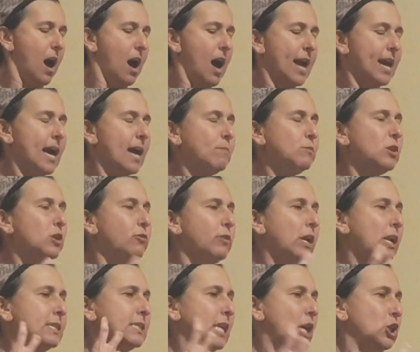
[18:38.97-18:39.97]
I came to the
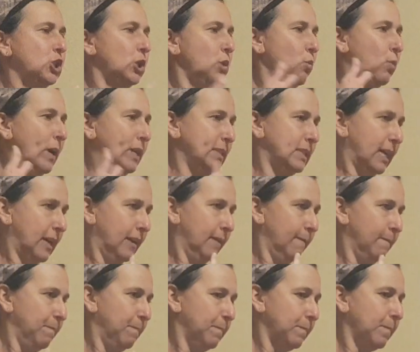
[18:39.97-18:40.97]
realization one day.
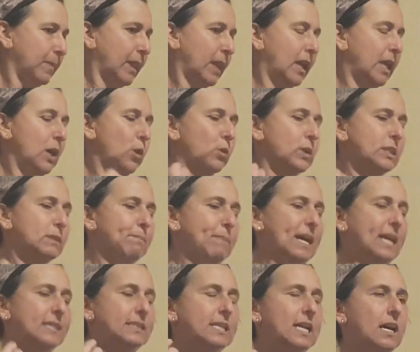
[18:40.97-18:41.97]
It was
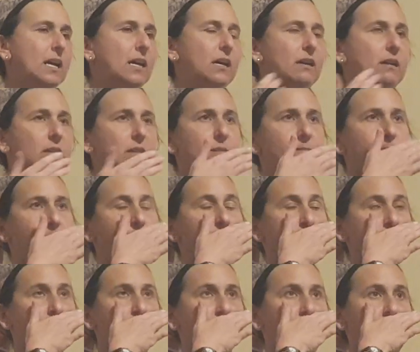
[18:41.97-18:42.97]
Pesach
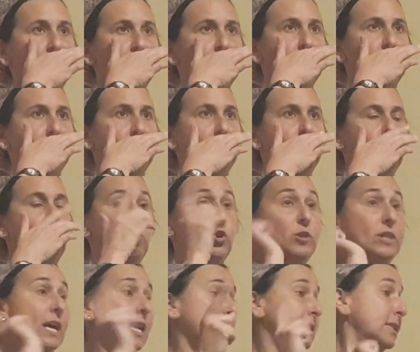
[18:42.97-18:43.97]

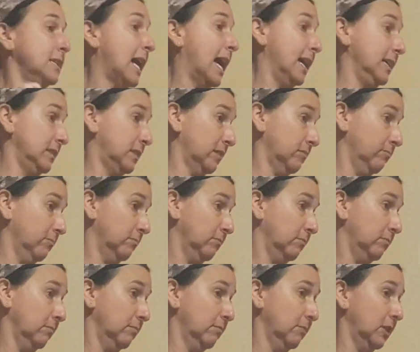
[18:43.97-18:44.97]
2008,
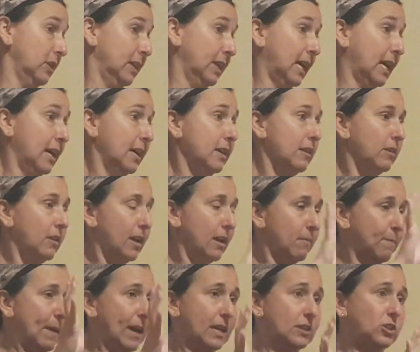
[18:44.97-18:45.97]
okay,
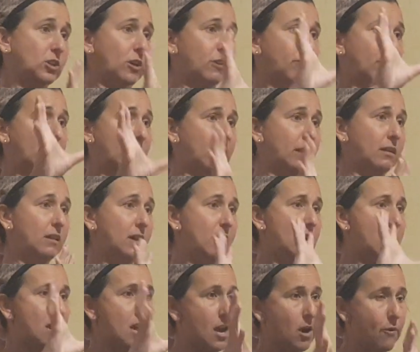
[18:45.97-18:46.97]
like Passover,
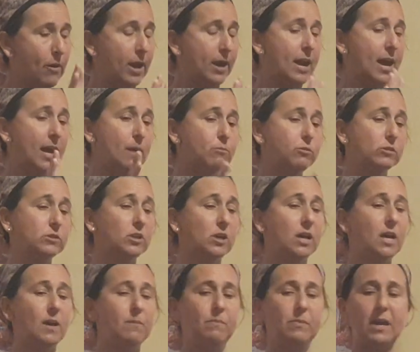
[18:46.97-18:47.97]
around April
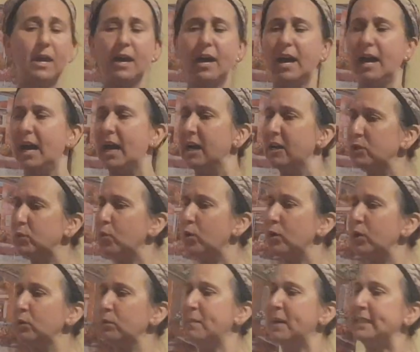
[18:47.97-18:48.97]
time, and I was
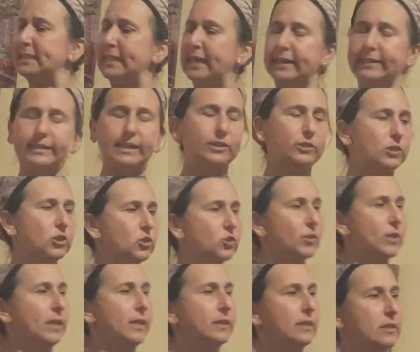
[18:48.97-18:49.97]
walking with my dad down the
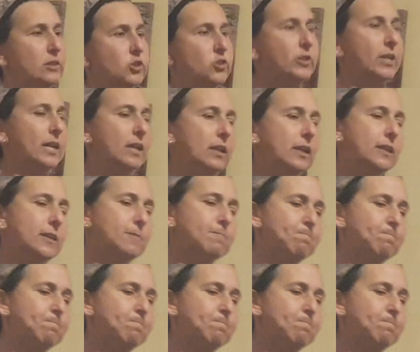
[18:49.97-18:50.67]
street in Australia.